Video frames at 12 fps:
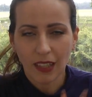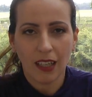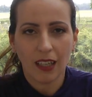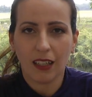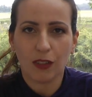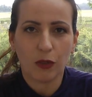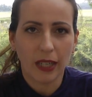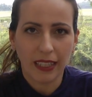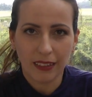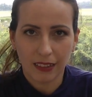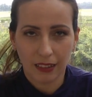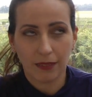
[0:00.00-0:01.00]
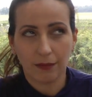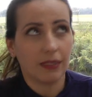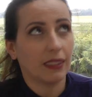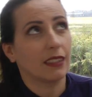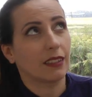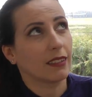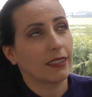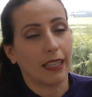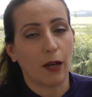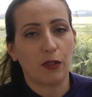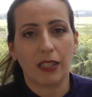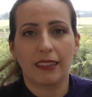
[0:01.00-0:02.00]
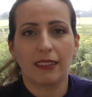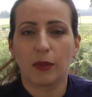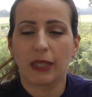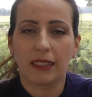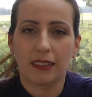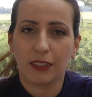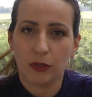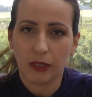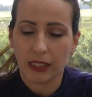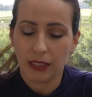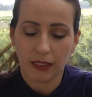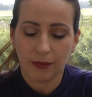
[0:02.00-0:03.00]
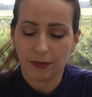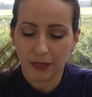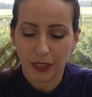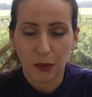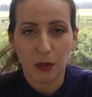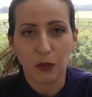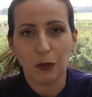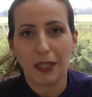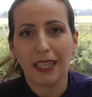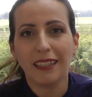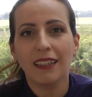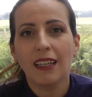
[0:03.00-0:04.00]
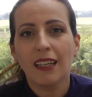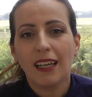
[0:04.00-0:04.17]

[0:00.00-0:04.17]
rain, is outside, the weather is really terrible today,